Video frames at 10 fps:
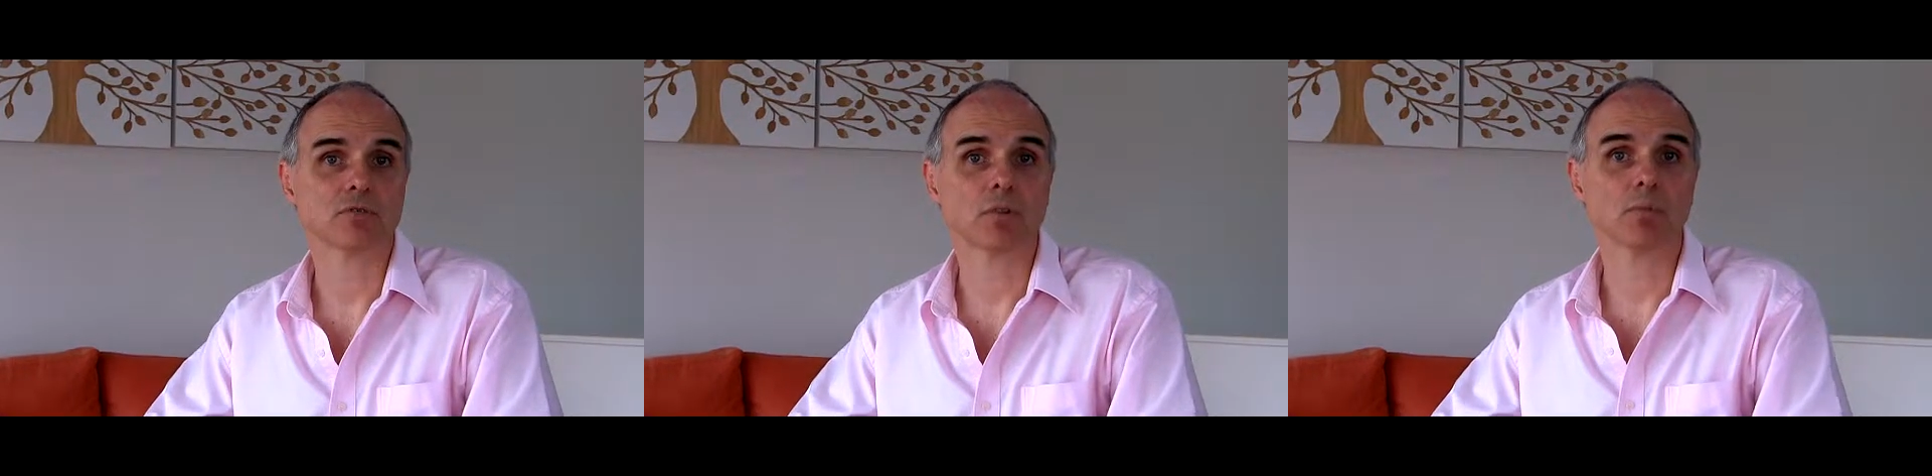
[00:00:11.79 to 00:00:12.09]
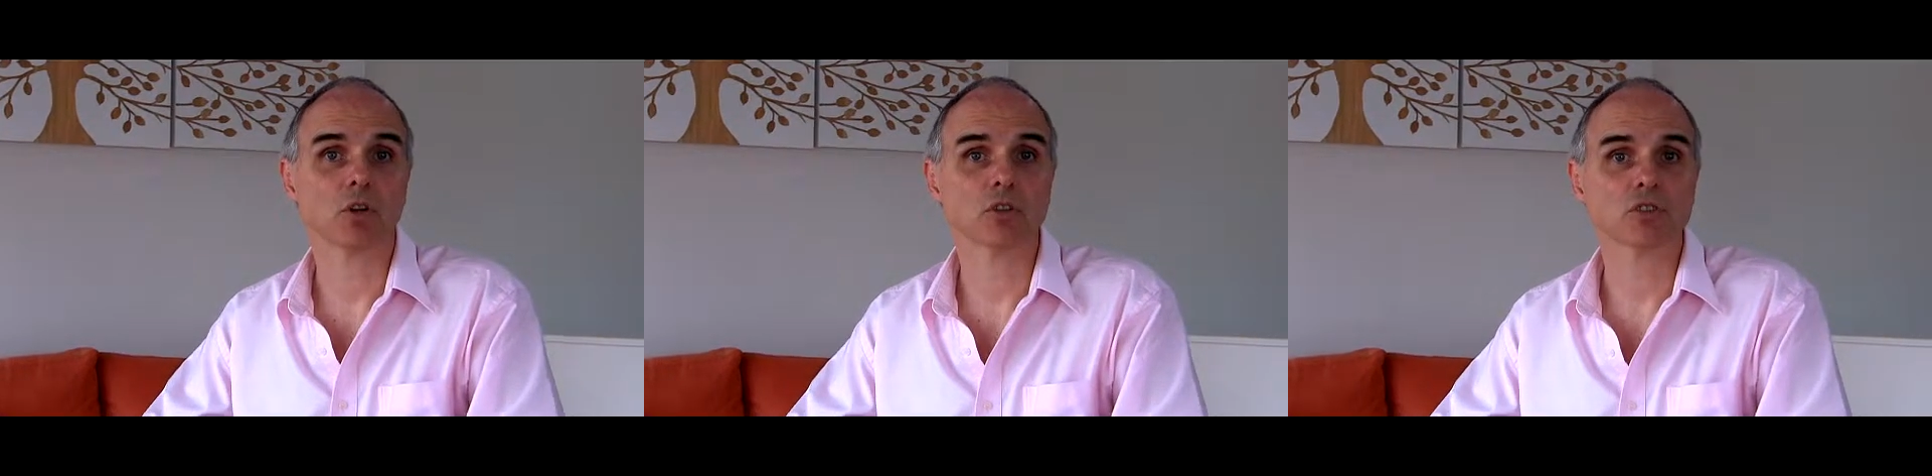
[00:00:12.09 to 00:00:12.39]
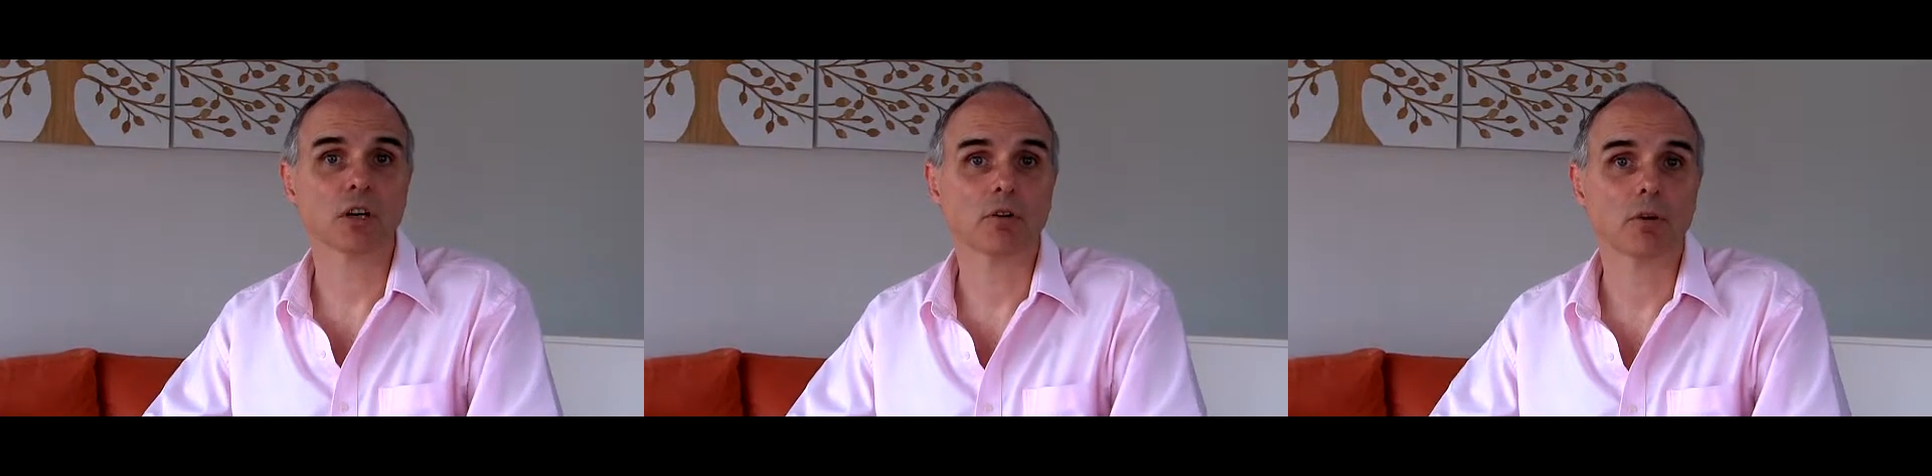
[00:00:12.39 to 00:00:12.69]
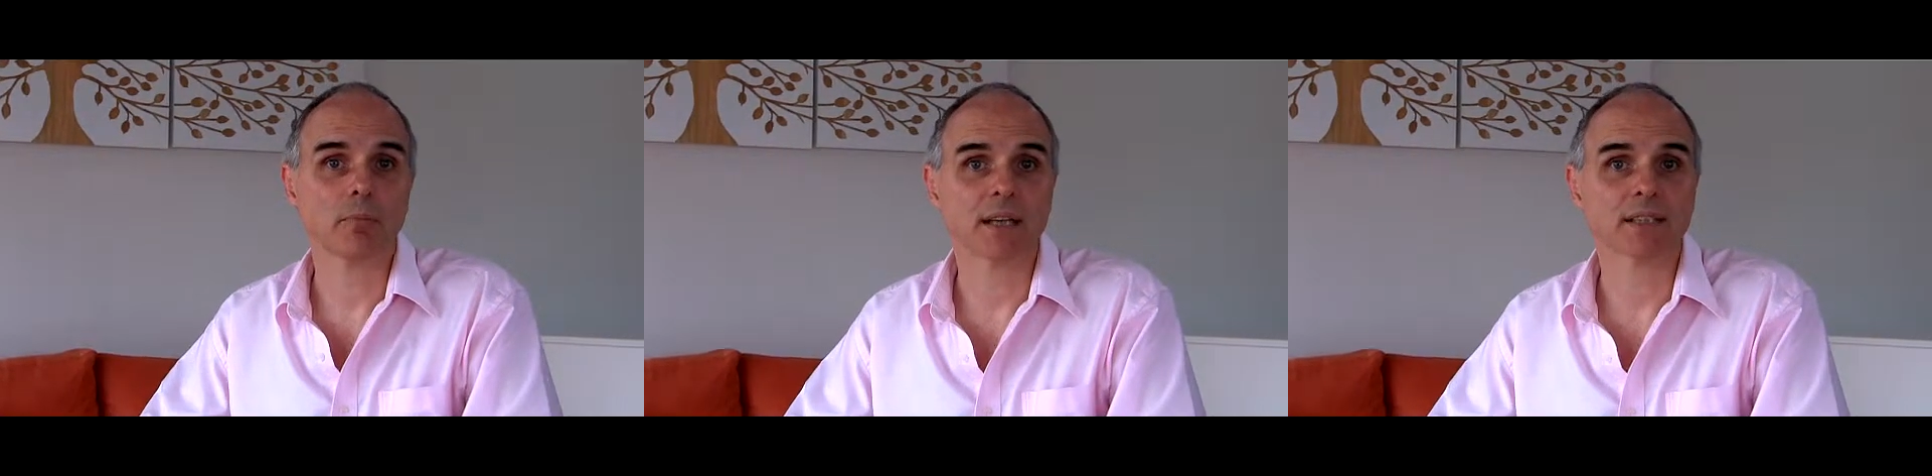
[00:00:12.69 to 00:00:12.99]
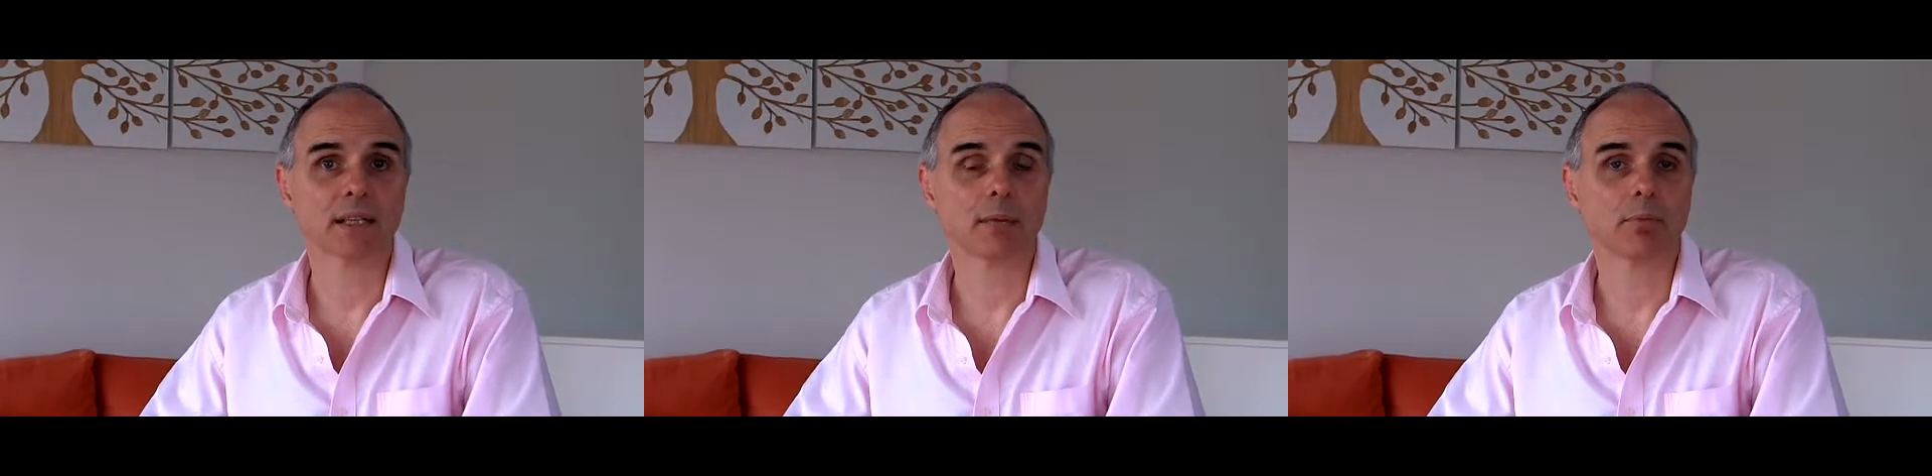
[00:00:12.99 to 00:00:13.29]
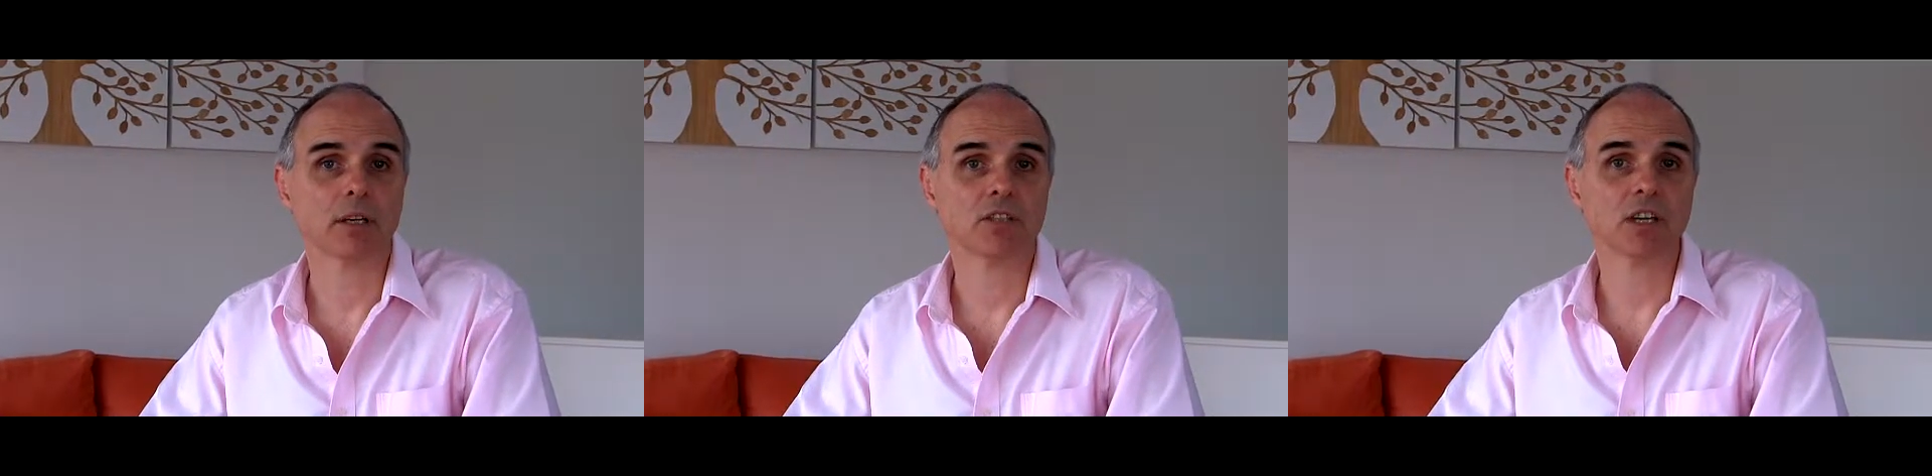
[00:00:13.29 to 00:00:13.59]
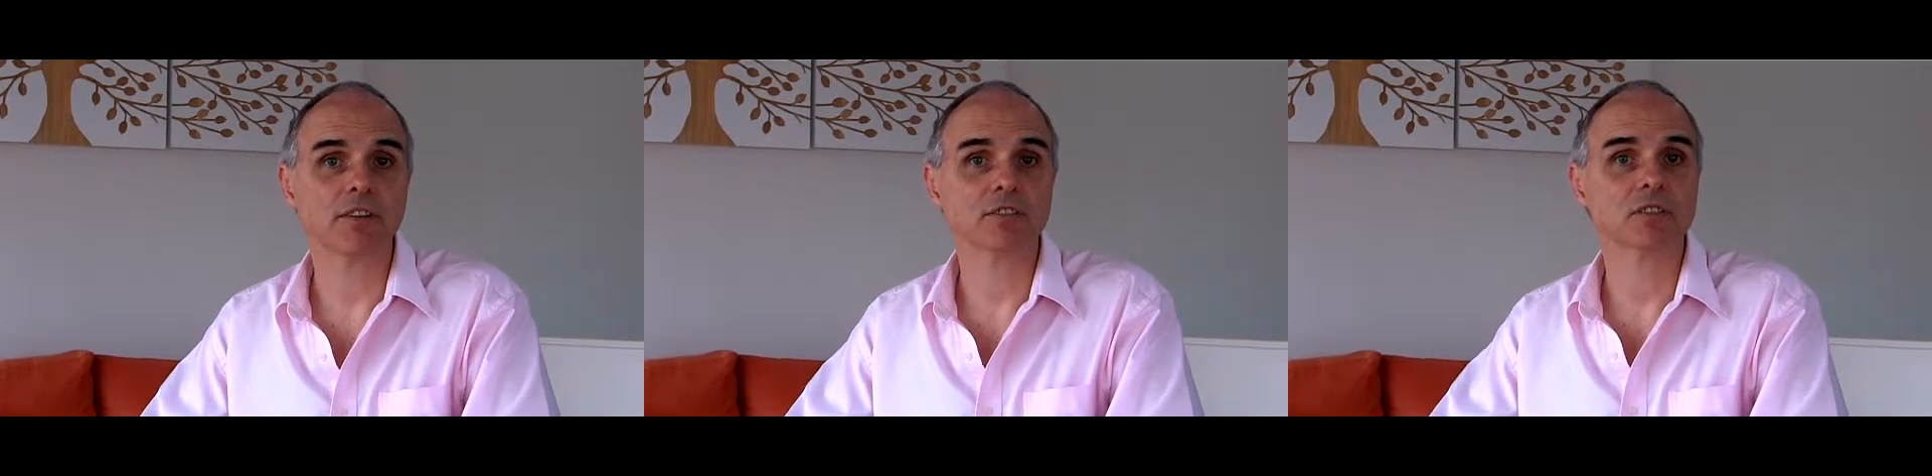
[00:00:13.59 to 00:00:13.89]
from those that are owned by celebrity
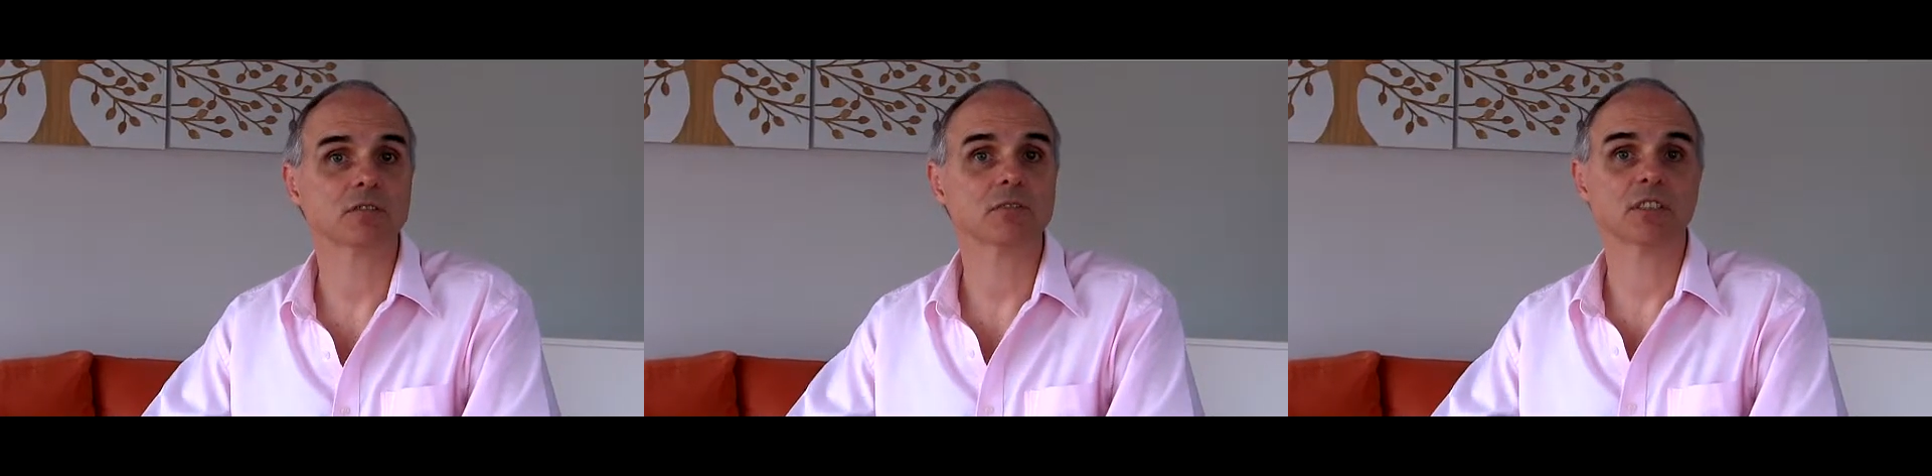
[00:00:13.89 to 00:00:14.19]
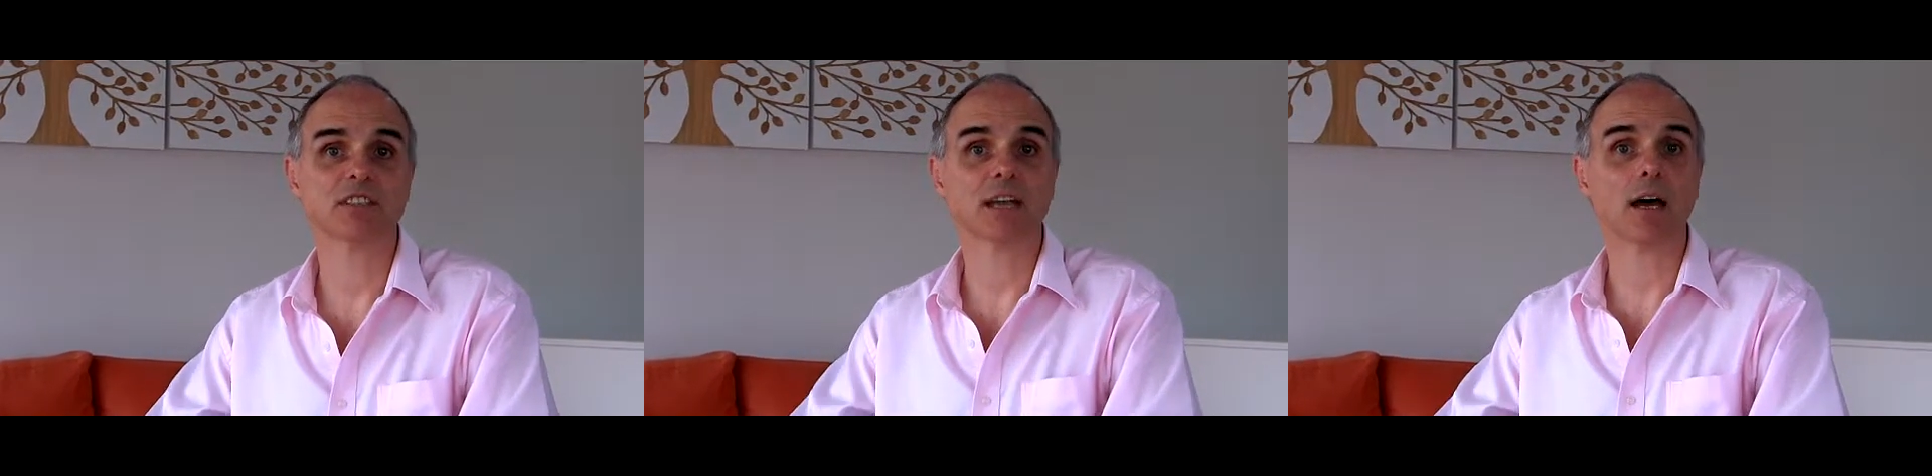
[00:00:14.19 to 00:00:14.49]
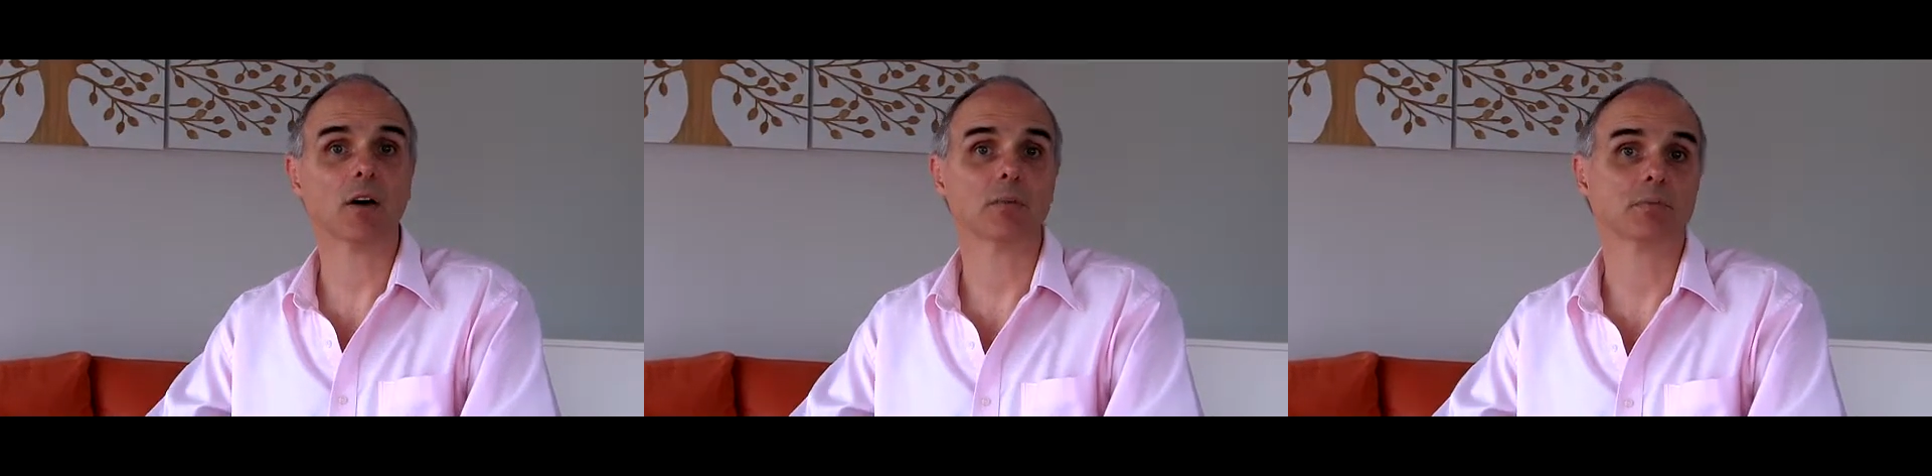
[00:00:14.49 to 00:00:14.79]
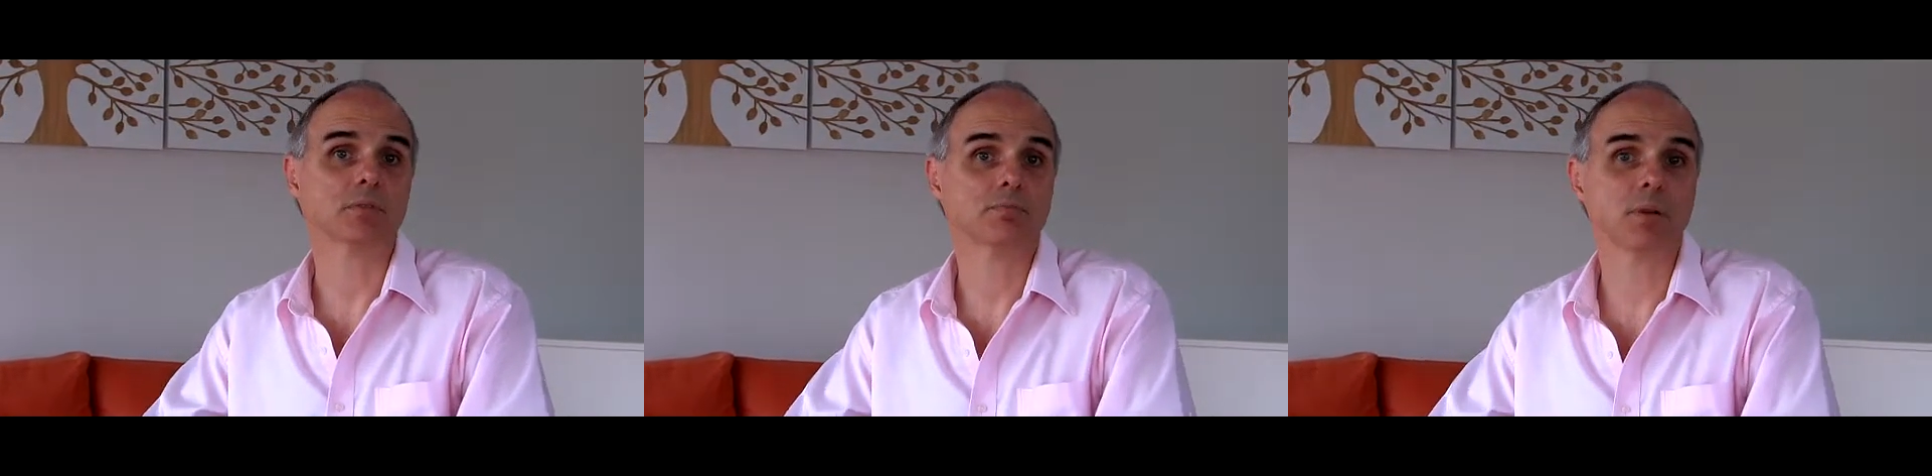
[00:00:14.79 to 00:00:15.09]
chefs to startups,